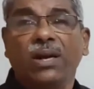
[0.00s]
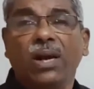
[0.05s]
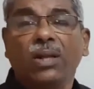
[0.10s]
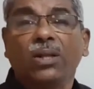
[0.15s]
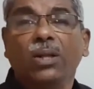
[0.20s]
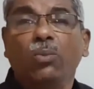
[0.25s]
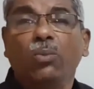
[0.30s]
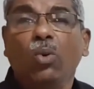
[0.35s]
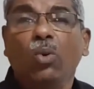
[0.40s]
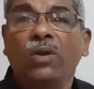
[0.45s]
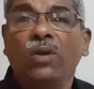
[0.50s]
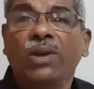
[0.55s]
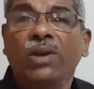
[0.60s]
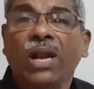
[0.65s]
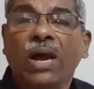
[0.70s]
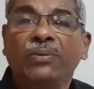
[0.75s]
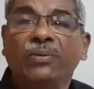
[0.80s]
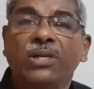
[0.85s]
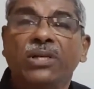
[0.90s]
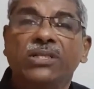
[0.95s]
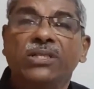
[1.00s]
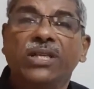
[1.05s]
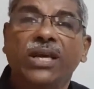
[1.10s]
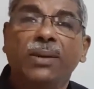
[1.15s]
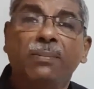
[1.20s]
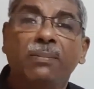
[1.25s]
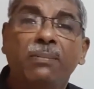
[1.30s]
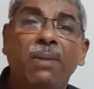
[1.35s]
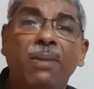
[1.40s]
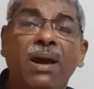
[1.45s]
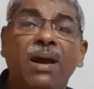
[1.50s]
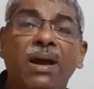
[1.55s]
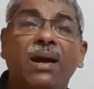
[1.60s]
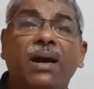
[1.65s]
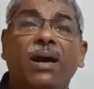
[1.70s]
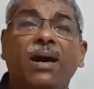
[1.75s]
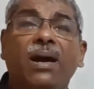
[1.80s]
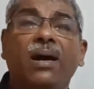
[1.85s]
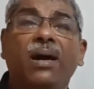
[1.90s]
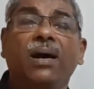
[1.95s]
the body will have the same
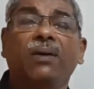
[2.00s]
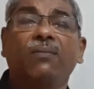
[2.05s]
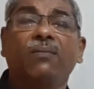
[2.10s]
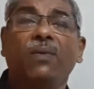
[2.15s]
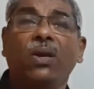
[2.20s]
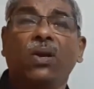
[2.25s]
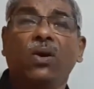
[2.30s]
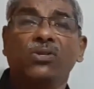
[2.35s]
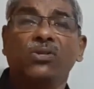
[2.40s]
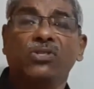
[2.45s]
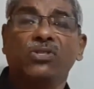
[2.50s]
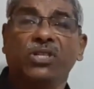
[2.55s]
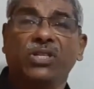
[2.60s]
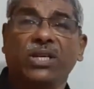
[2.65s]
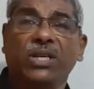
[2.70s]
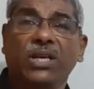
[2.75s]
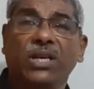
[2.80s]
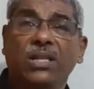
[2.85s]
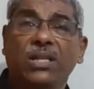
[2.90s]
velocity.